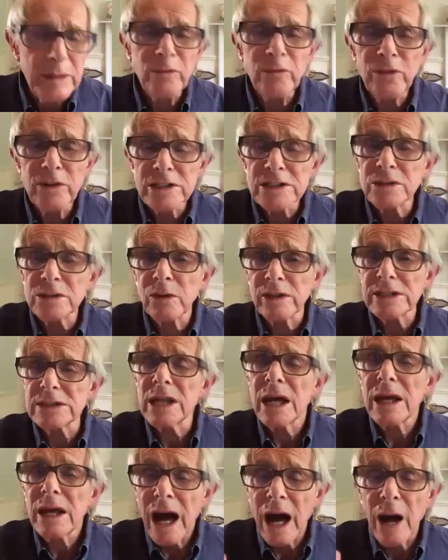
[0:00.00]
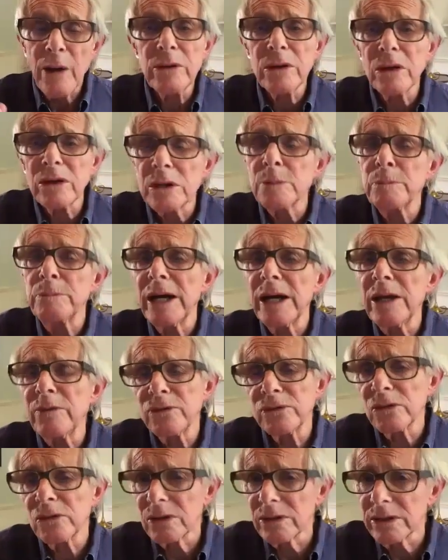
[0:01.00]
mean, first of all, is how are you going to
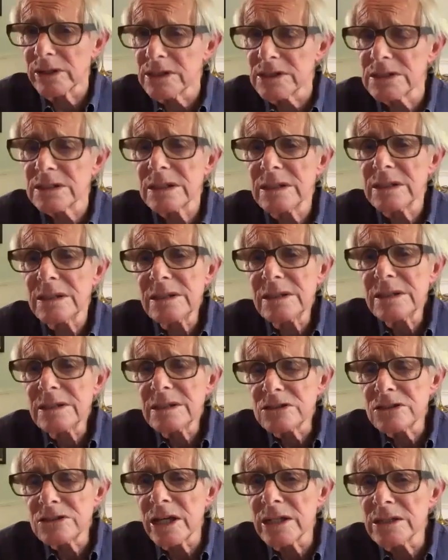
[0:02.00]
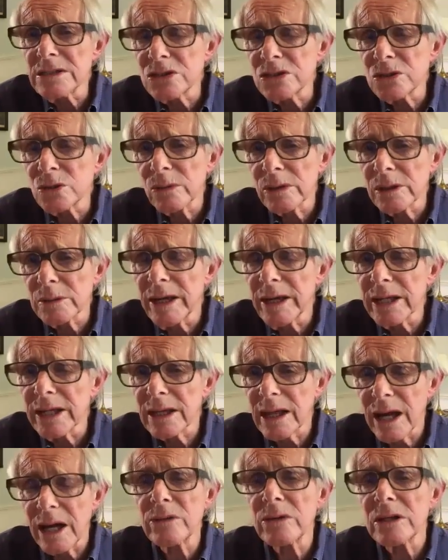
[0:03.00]
pay for all these changes you want to
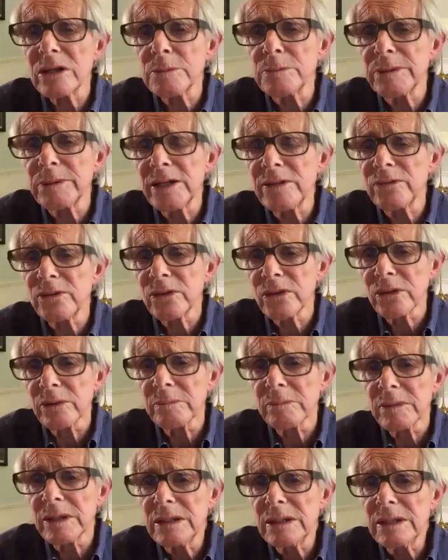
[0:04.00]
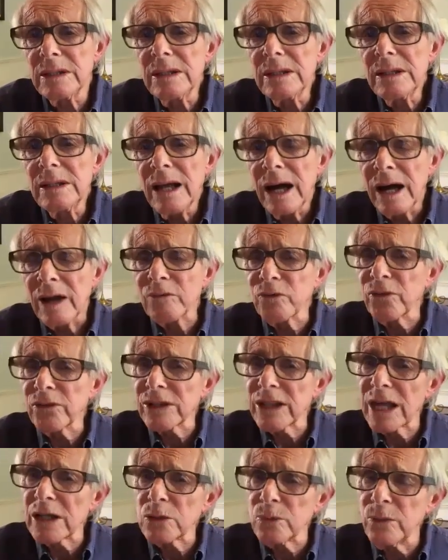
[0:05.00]
make? How are you going to pay for them?
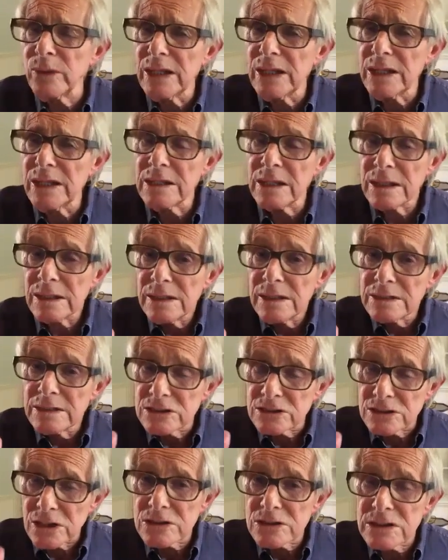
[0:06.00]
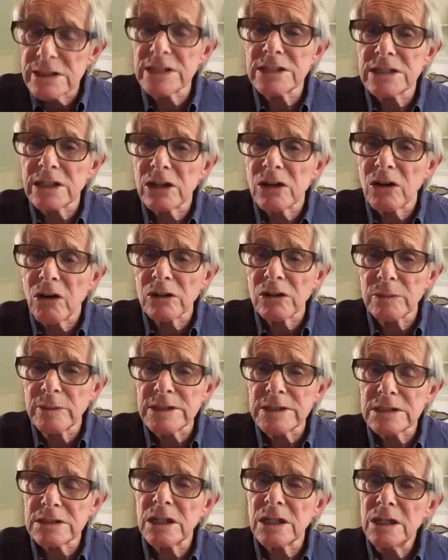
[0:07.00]
And for that, we need socialist
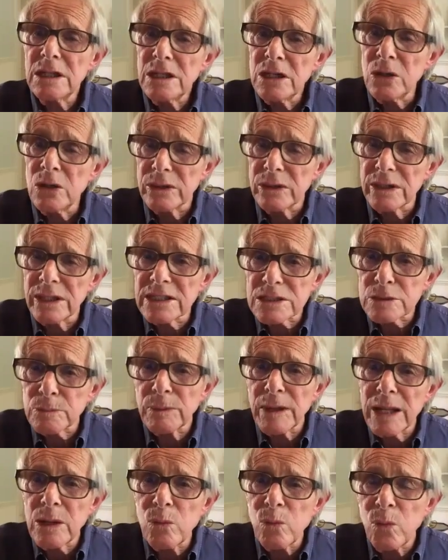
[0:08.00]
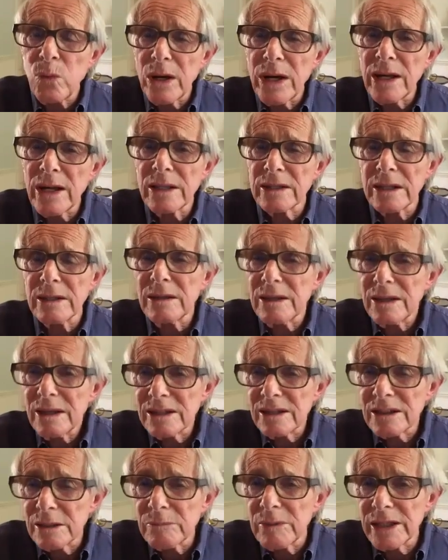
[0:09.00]
economists who can explain where
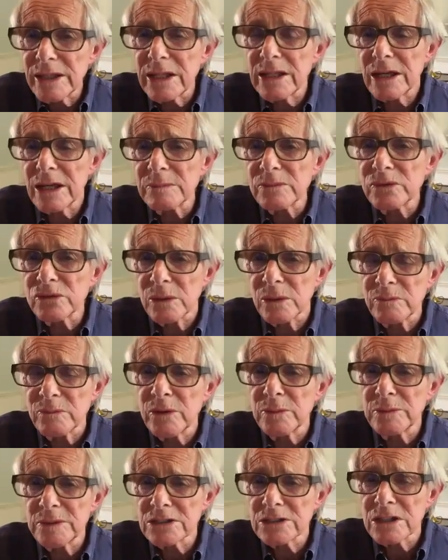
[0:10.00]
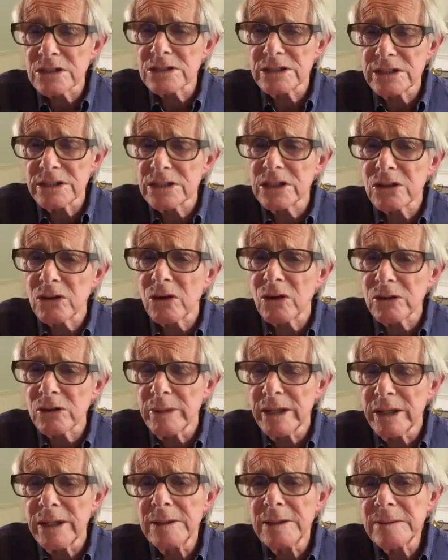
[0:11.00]
the money comes from a socialist
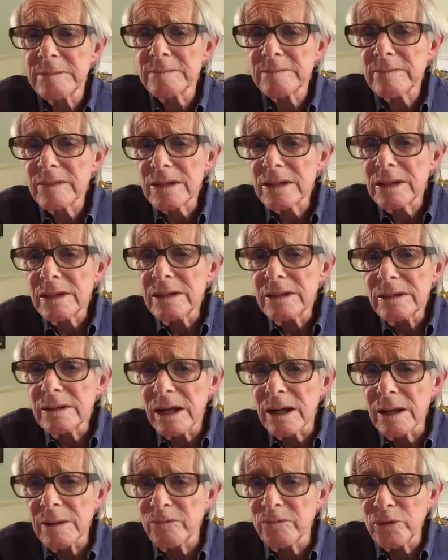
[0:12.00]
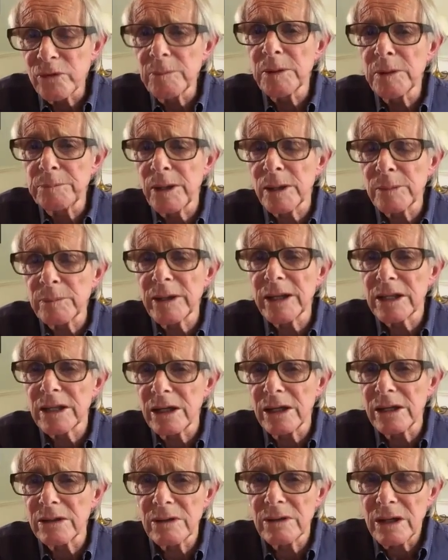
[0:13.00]
economy, from a
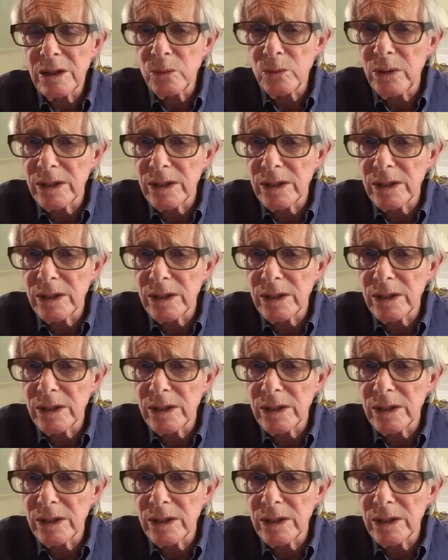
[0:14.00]
publicly